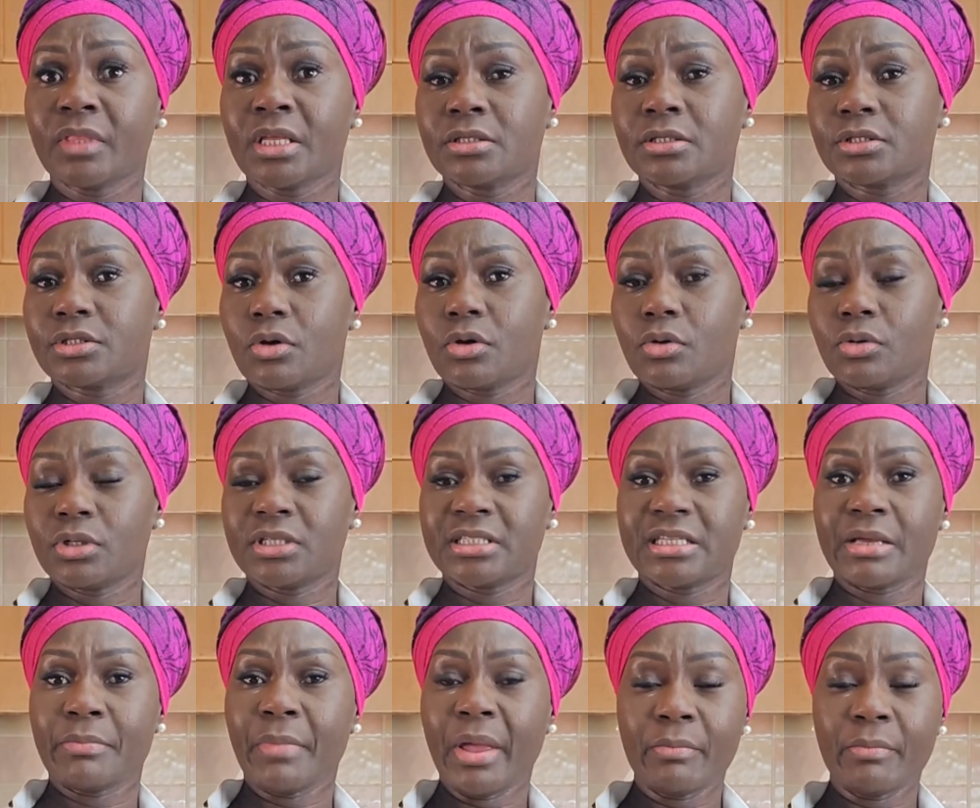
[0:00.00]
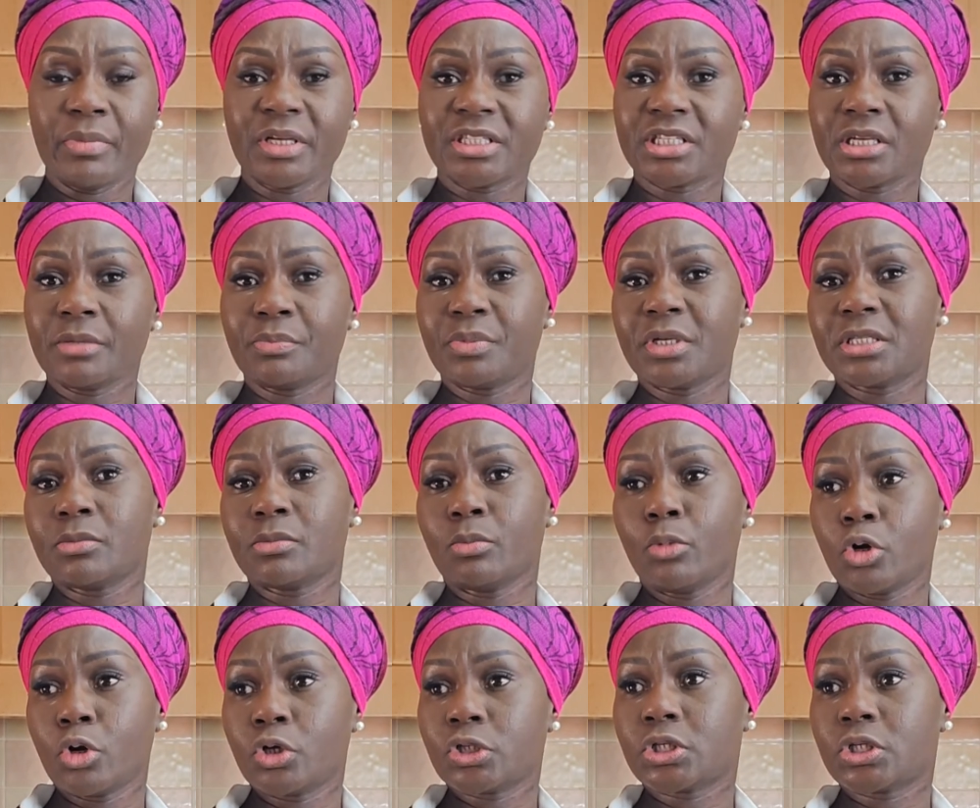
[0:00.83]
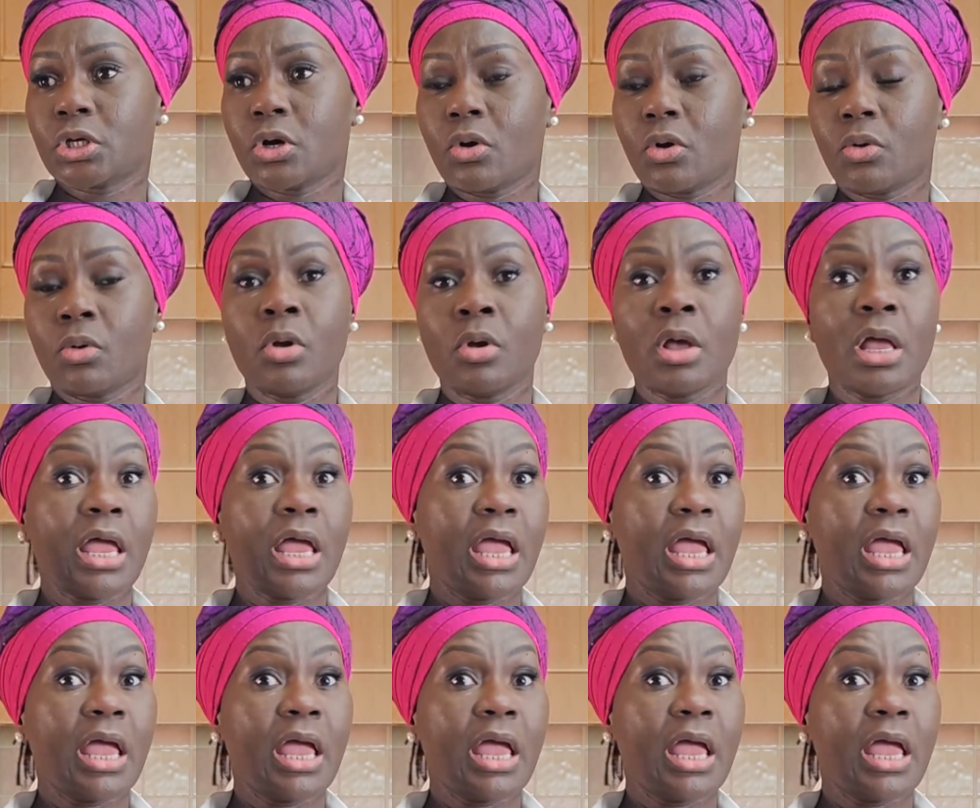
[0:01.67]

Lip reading: So the membership is more so